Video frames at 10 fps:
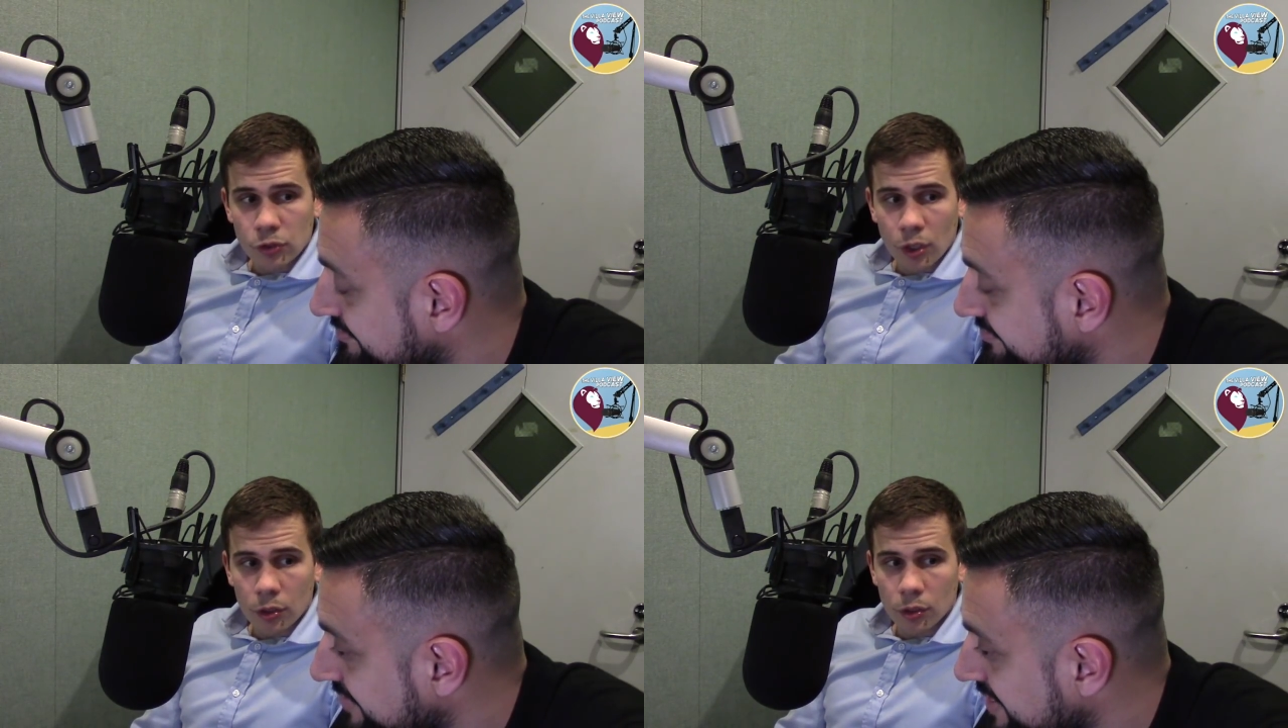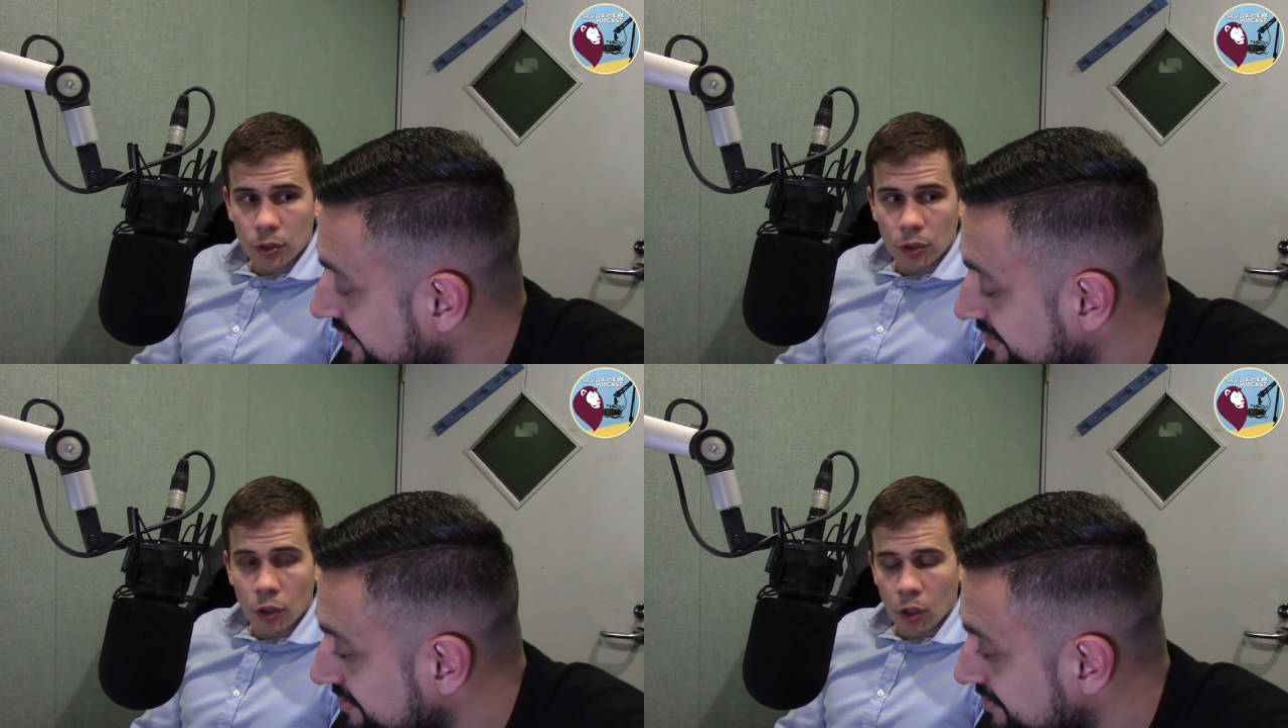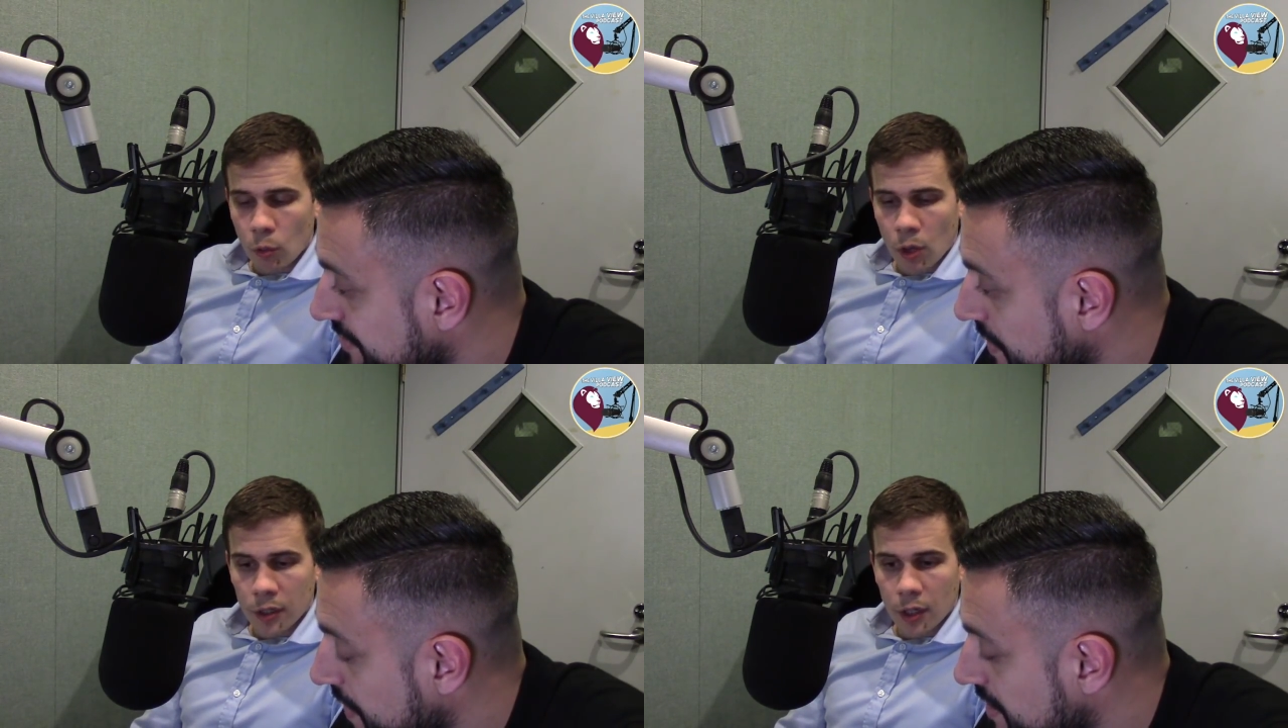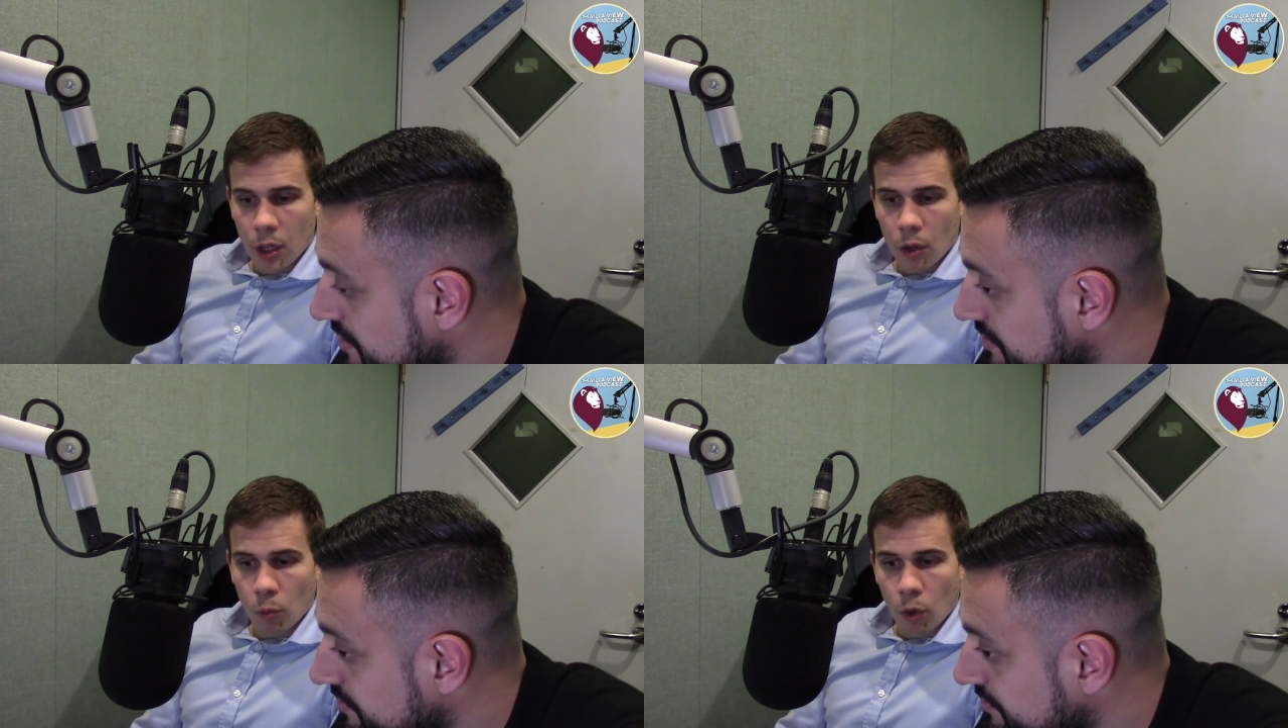so you've got to
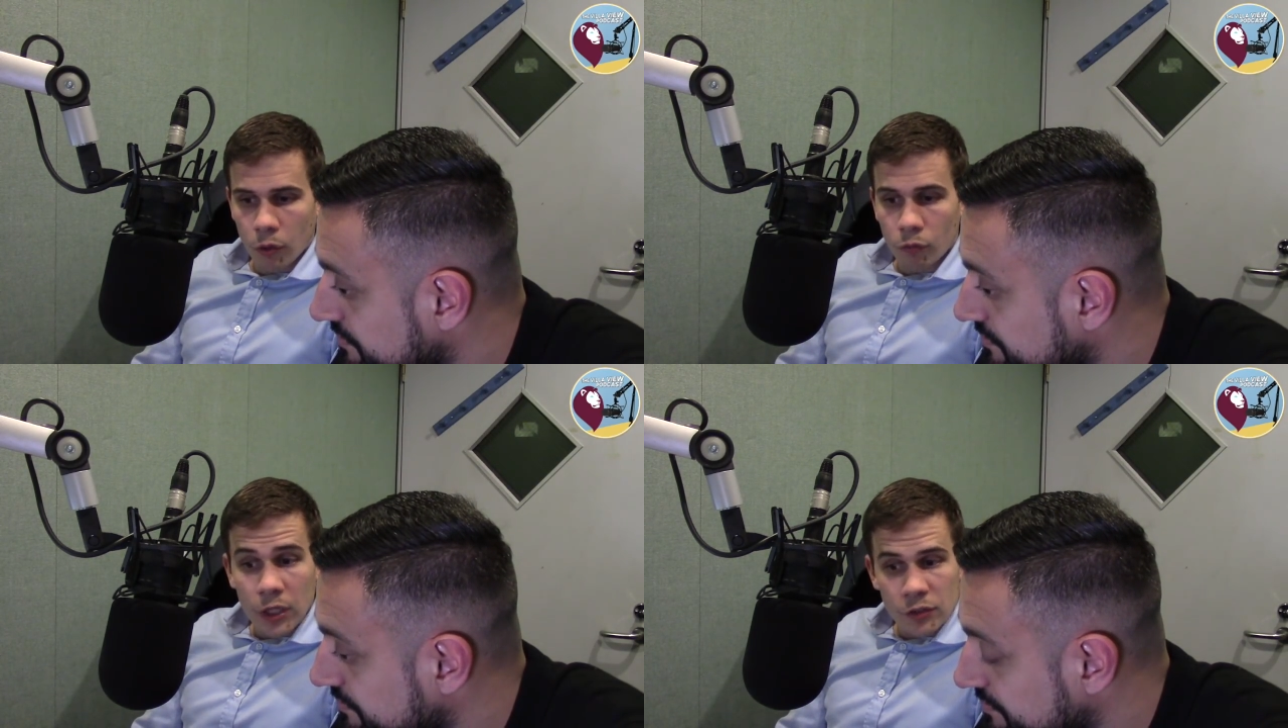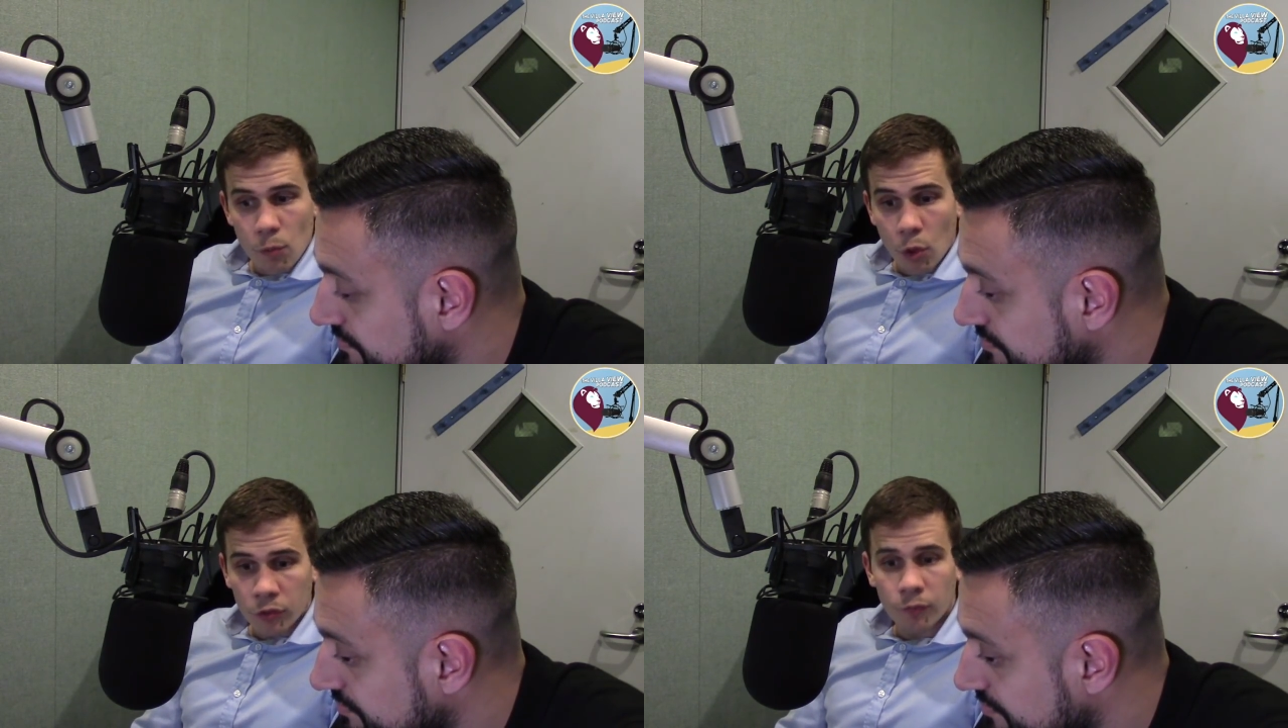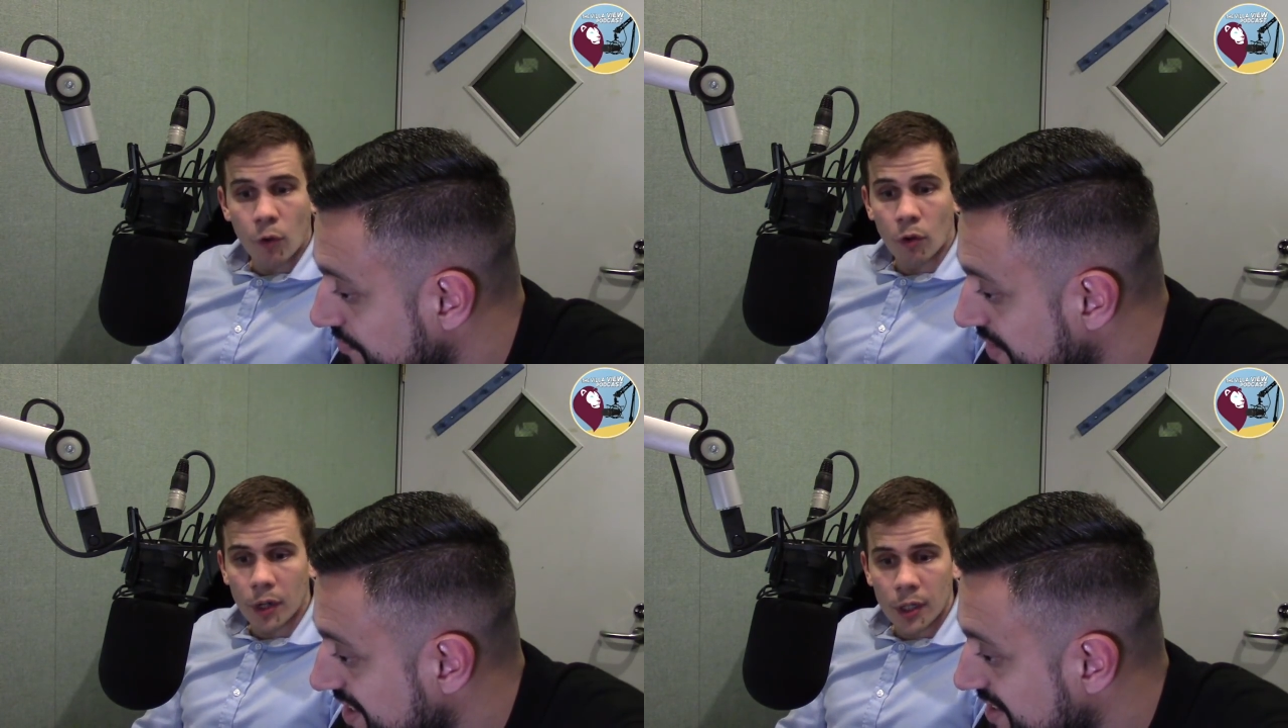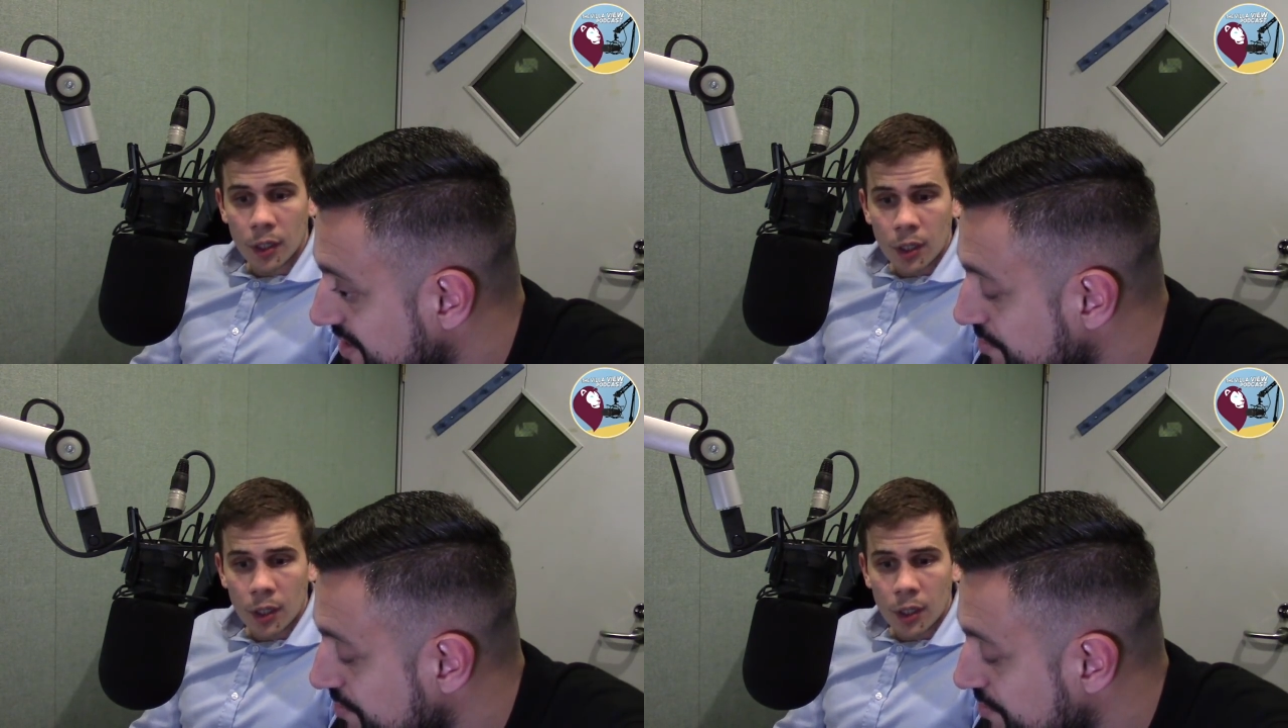wonder what the reason was for it.